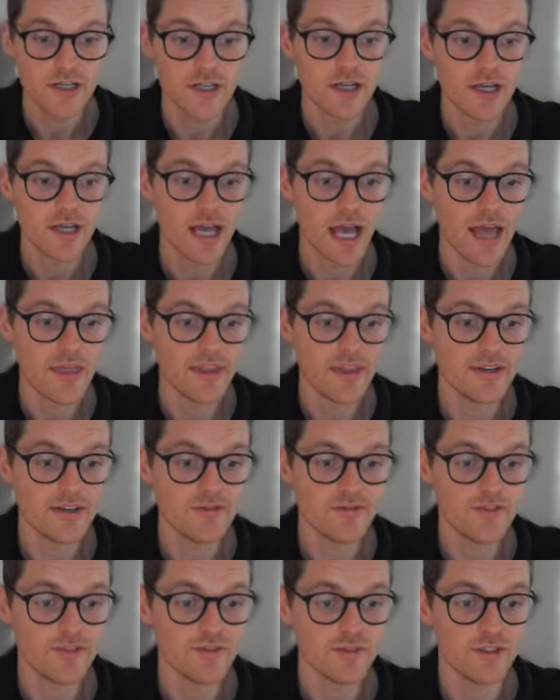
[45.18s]
and then
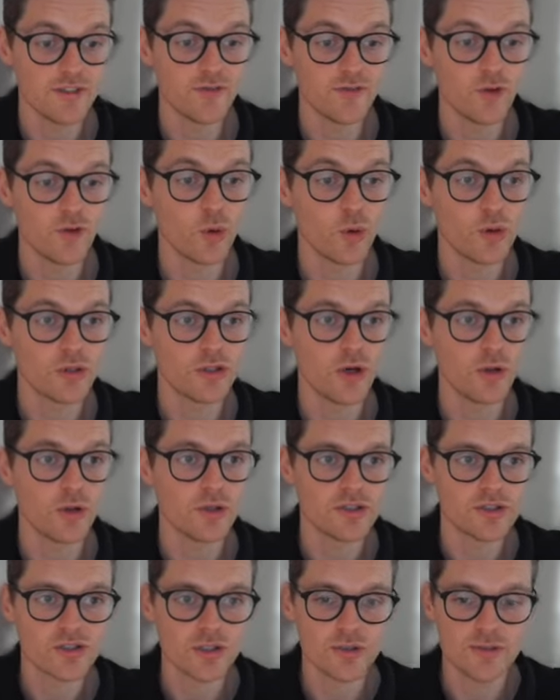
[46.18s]
$54.
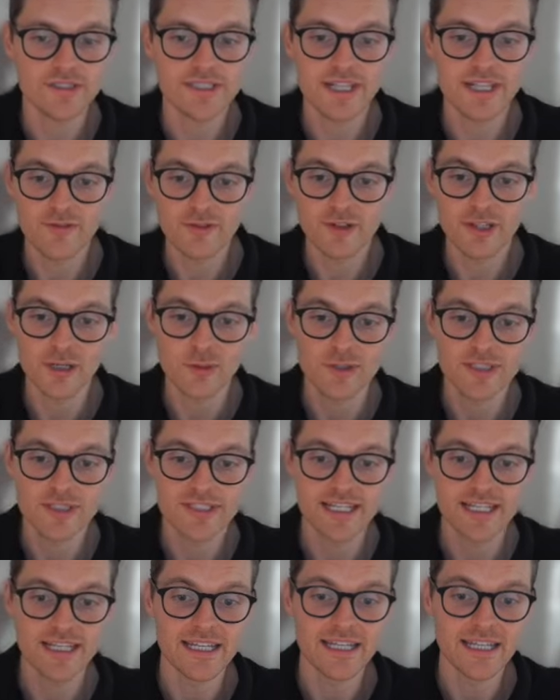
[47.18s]
So definitely we're
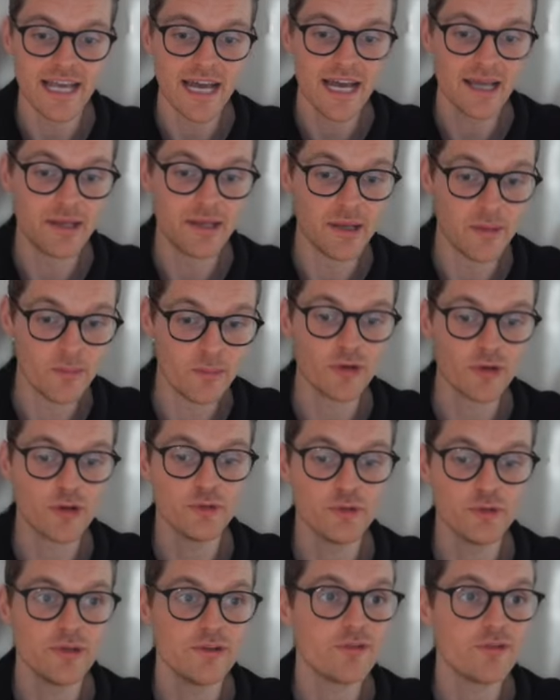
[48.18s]
seeing an
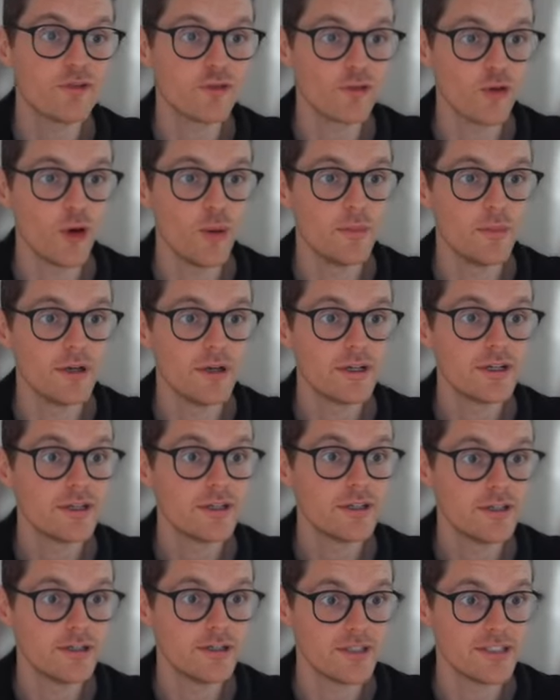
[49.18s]
improvement from
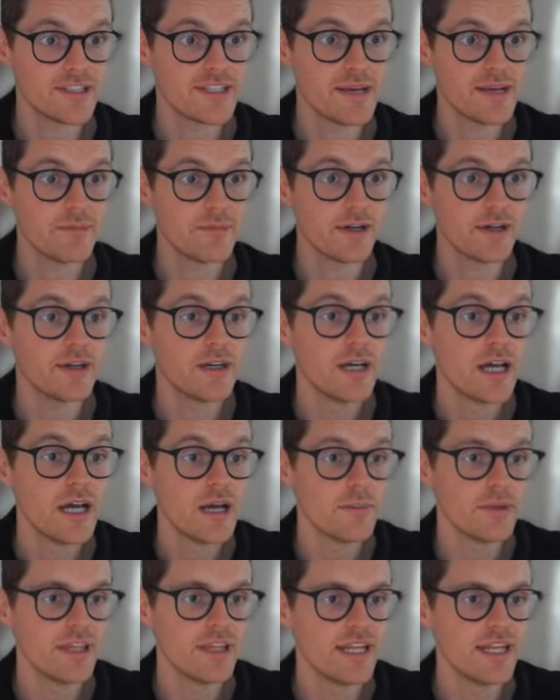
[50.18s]
December.
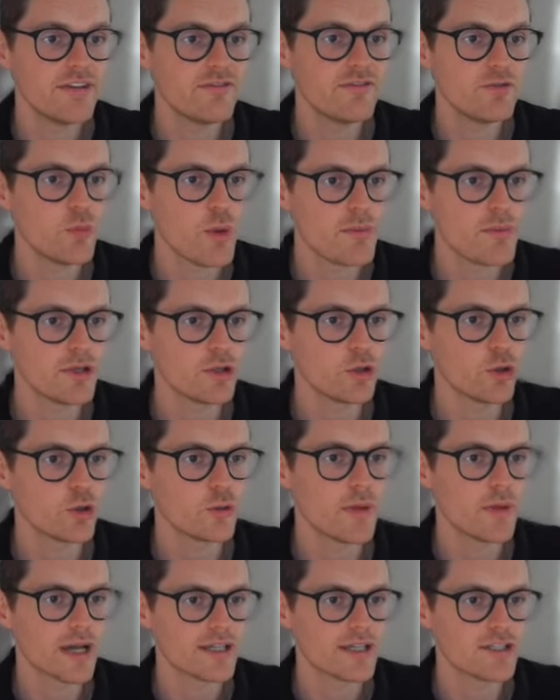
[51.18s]
But then even when we look
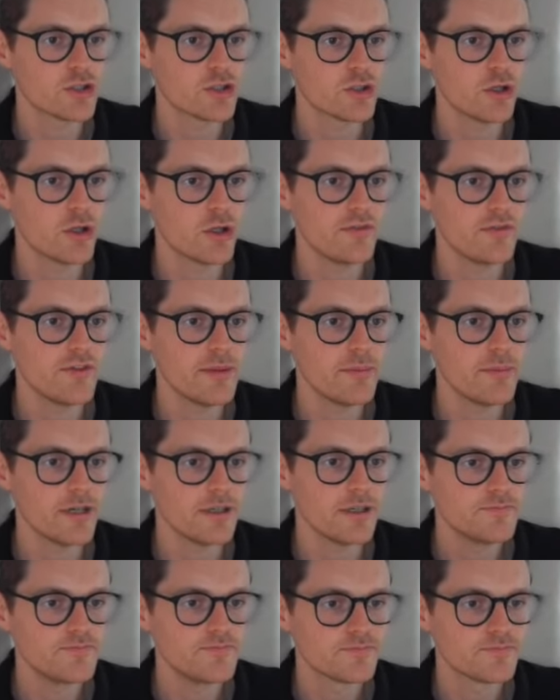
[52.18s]
back into November,
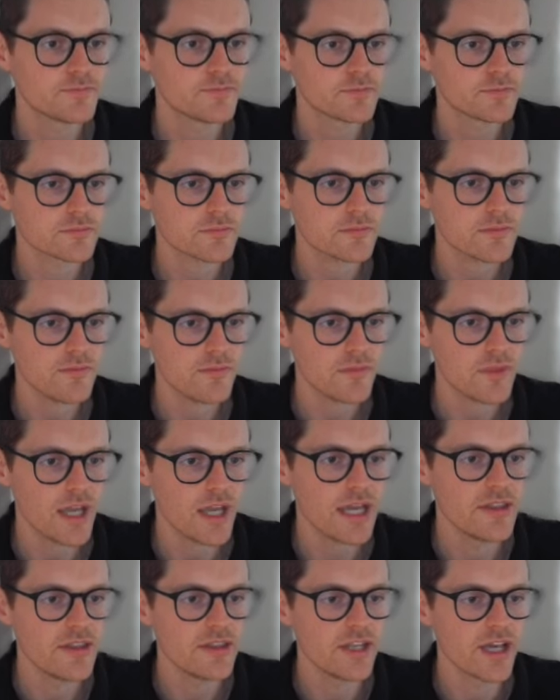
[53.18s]

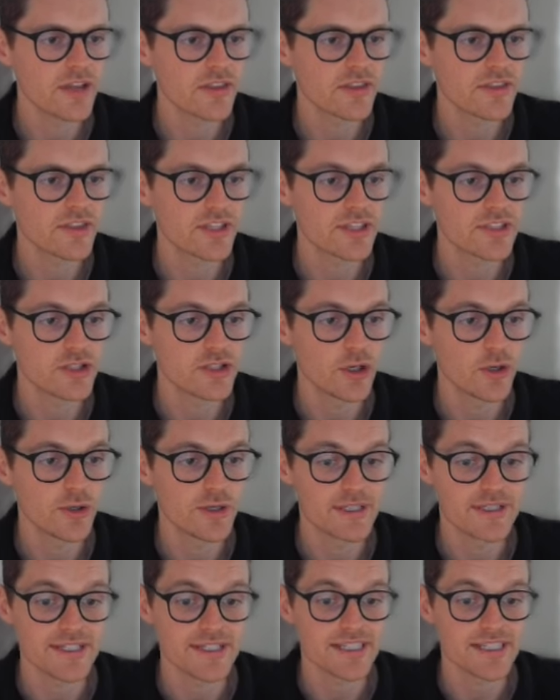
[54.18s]
and the other thing to note
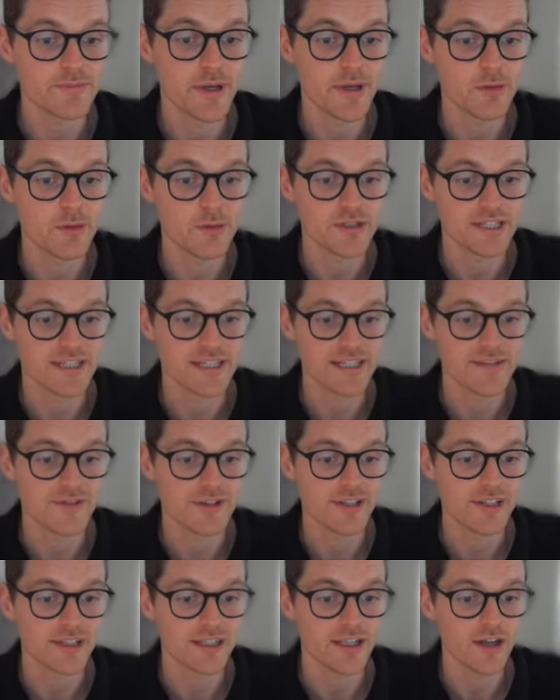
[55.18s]
is the spend was
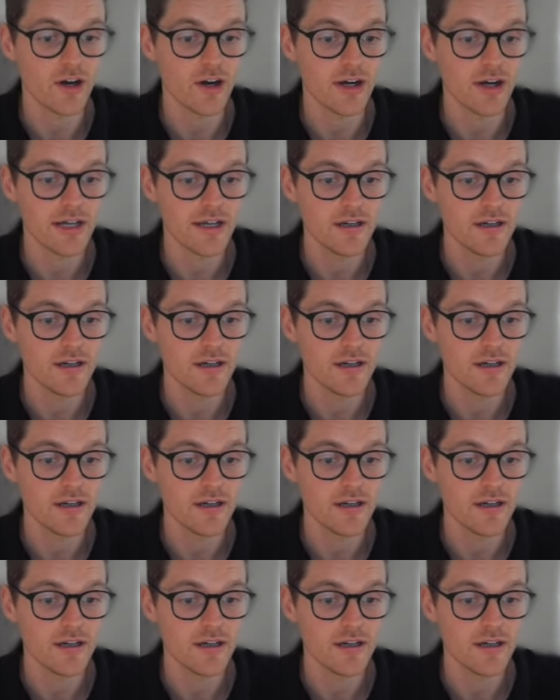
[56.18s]
significantly higher,